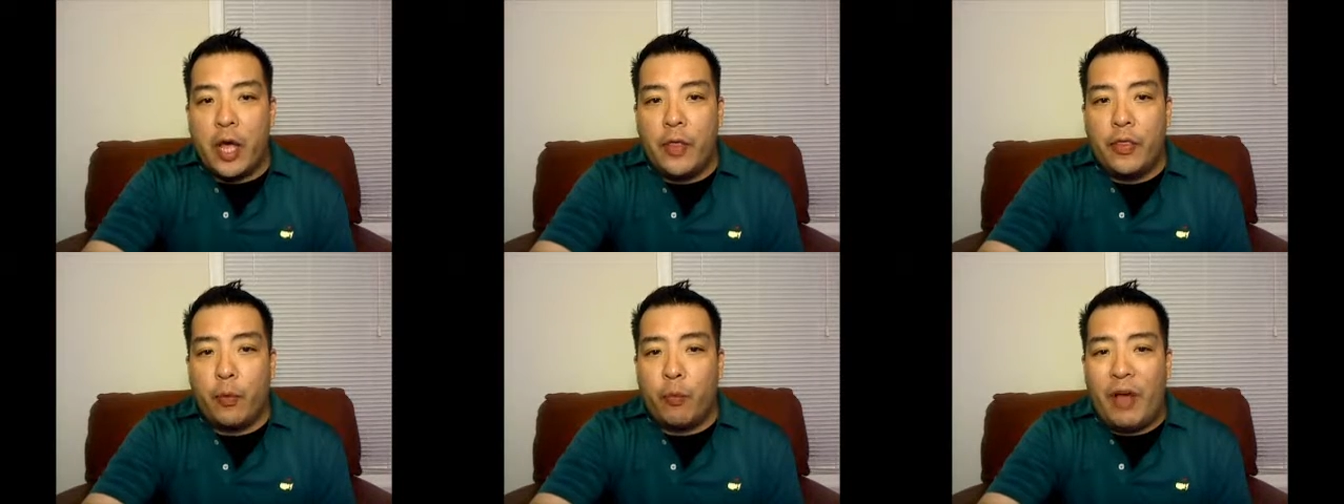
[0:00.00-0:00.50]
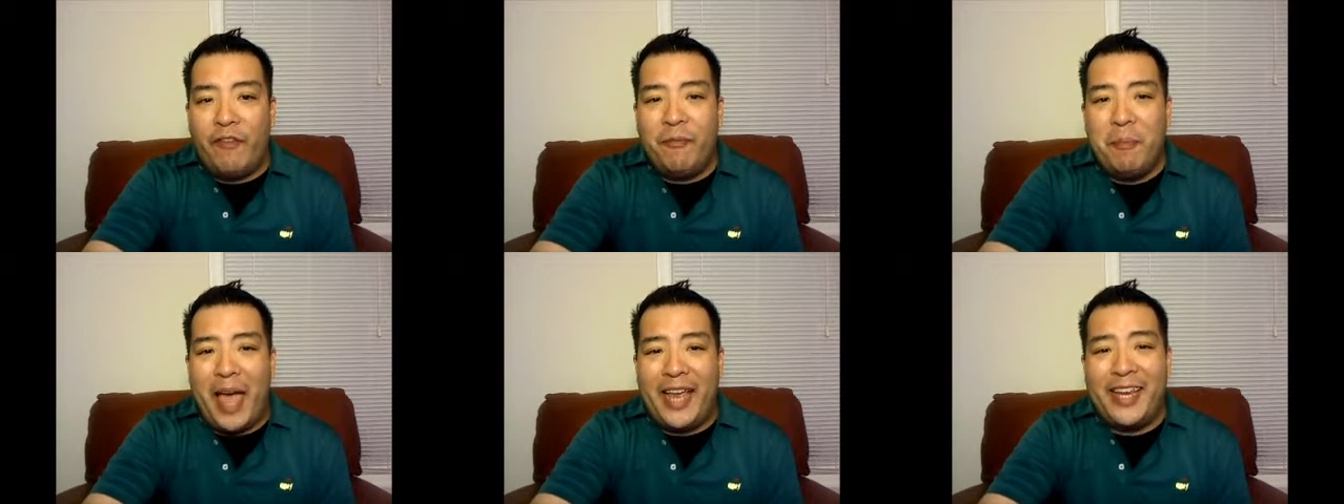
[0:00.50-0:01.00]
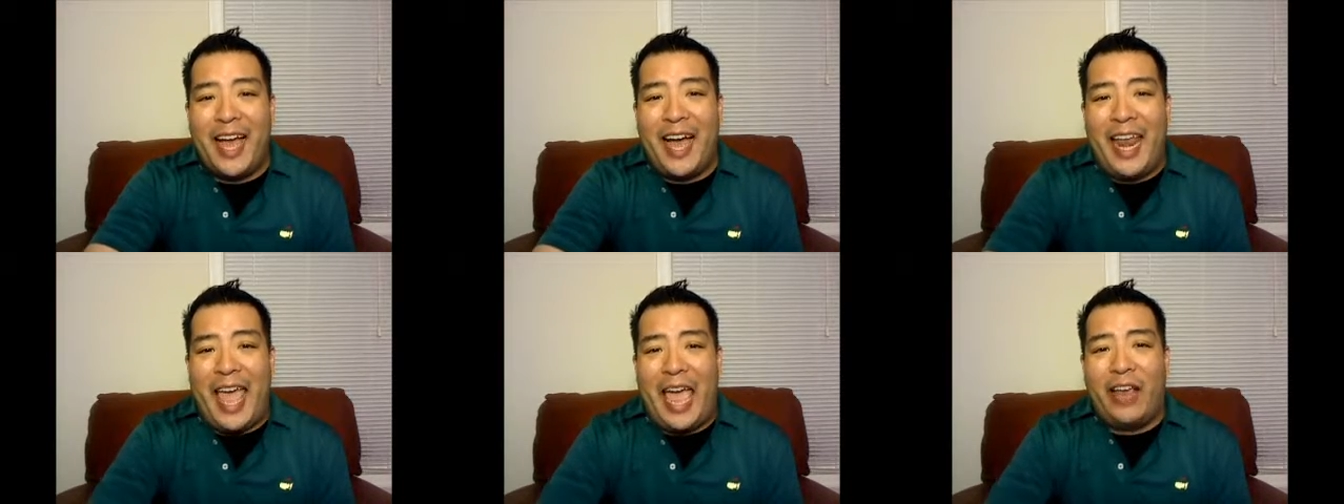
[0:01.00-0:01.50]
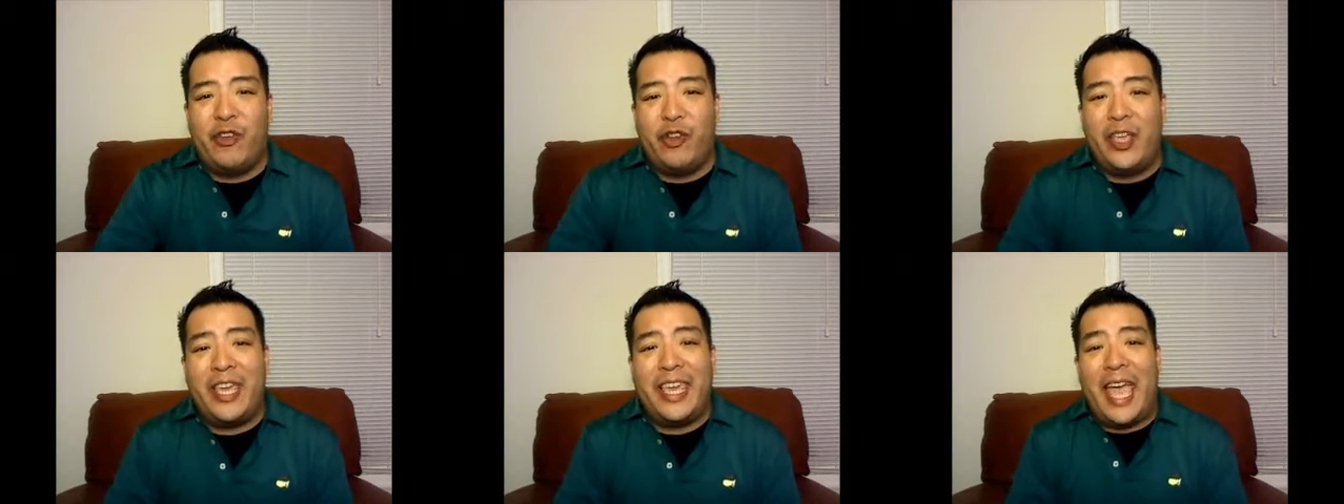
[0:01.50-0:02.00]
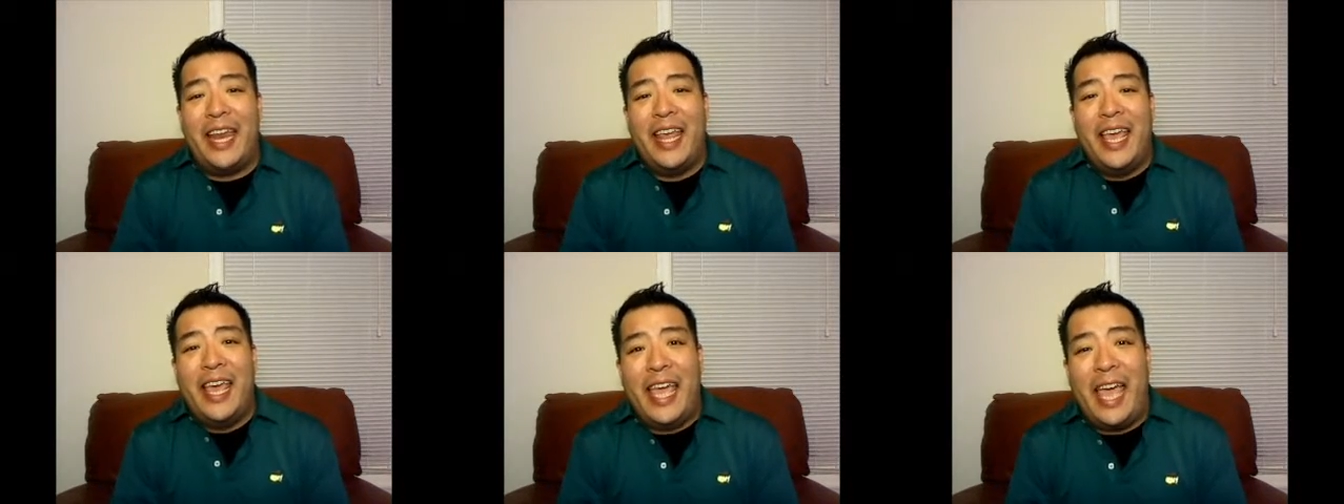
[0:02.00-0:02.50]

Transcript: Uh, the rough might not actually get